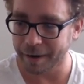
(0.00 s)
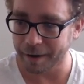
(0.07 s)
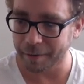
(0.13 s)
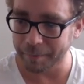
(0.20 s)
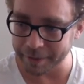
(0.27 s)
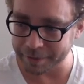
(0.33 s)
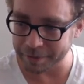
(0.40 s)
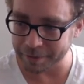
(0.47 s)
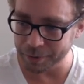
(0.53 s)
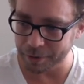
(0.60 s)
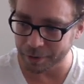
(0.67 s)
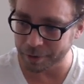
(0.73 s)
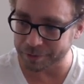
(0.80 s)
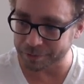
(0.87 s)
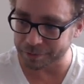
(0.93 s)
Hector
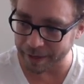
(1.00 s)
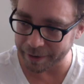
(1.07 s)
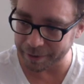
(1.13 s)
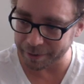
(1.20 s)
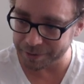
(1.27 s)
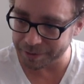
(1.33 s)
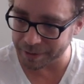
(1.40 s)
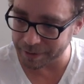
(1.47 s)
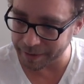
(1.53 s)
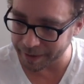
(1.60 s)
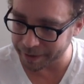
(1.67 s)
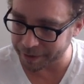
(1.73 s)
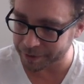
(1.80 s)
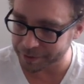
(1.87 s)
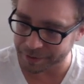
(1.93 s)
Munoz, Raiders,
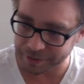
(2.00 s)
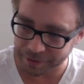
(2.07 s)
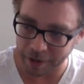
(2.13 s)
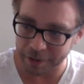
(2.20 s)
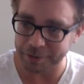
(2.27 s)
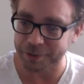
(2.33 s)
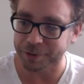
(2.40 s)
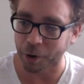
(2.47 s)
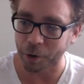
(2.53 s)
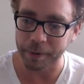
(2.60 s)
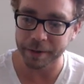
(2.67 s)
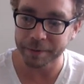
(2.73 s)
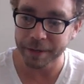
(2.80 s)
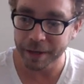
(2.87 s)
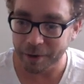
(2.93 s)
Lakers, Dodgers,
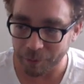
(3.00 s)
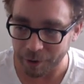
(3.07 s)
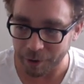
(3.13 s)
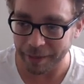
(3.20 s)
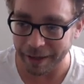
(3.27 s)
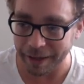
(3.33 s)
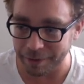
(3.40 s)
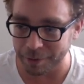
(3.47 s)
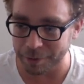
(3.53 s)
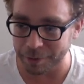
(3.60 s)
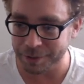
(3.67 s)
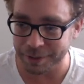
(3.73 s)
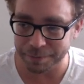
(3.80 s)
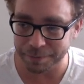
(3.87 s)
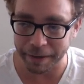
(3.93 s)
homie. Well, those
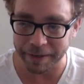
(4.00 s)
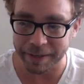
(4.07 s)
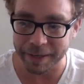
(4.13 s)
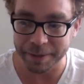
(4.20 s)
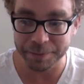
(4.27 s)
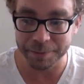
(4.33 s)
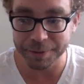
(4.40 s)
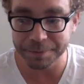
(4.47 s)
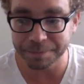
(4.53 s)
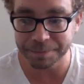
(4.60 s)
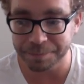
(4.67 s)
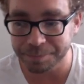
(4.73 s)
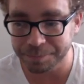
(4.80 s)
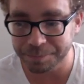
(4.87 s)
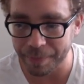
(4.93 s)
are just my teams.
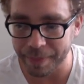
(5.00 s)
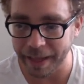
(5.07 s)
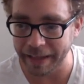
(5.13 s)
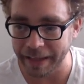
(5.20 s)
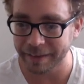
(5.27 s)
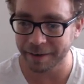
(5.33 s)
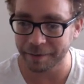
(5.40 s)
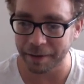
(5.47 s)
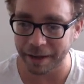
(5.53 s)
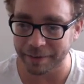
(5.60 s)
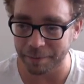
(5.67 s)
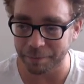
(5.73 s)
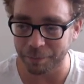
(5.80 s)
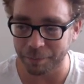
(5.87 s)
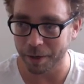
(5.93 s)
And then at
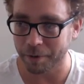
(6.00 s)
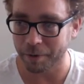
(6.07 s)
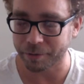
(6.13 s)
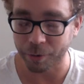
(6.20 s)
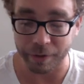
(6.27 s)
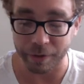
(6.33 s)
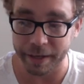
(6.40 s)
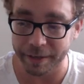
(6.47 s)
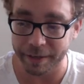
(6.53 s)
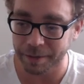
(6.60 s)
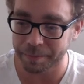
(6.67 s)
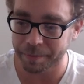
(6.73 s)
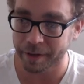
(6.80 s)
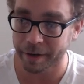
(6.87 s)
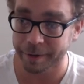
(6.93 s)
some point, I'm going to throw the Kings
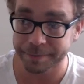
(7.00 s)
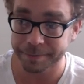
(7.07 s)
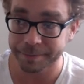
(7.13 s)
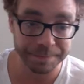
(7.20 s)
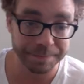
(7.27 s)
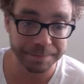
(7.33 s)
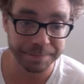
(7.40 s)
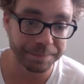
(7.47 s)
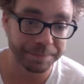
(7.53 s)
up in there.